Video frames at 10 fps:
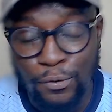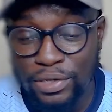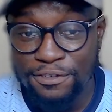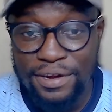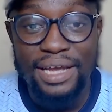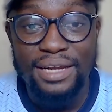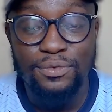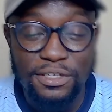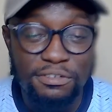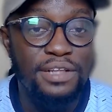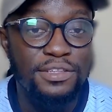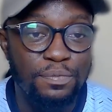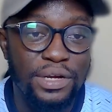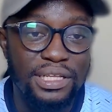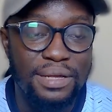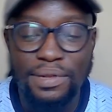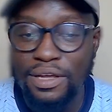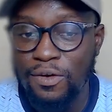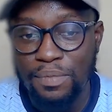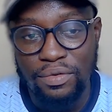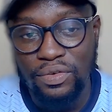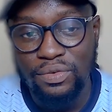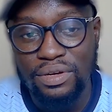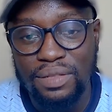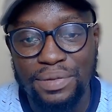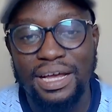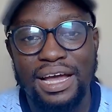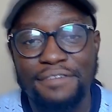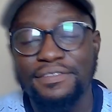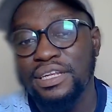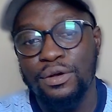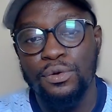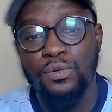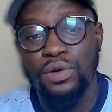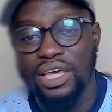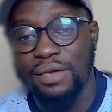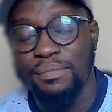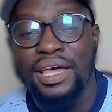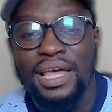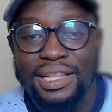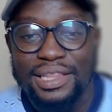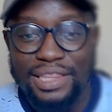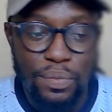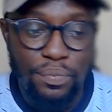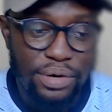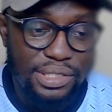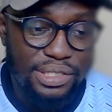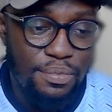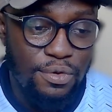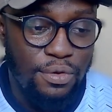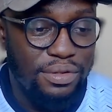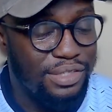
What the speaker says: We tried to break them down, but we couldn't. But after the goal came, they were pressing more.